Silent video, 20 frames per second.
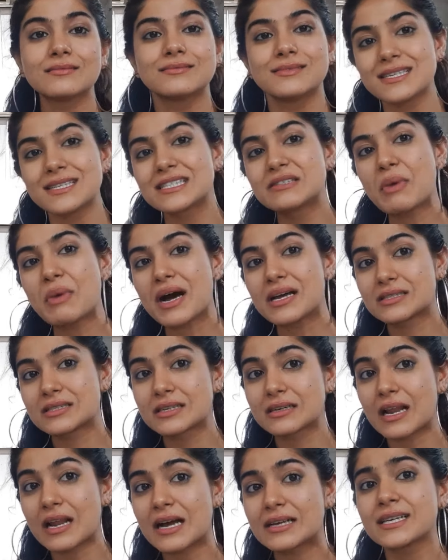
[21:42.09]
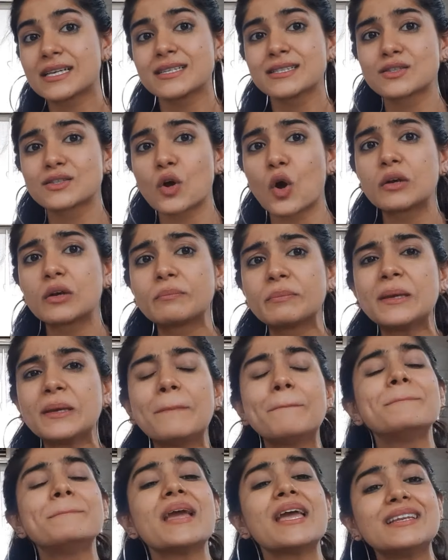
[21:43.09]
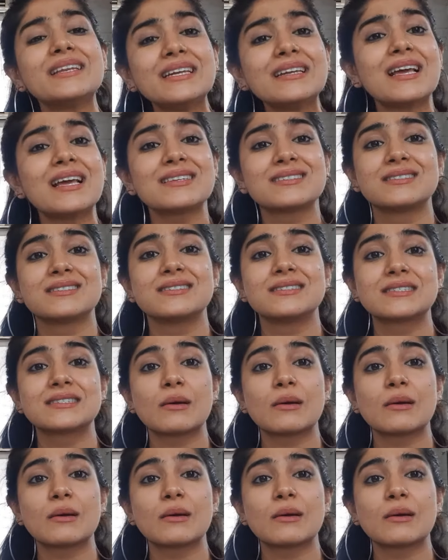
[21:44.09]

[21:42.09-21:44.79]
this masterclass has taught me many lessons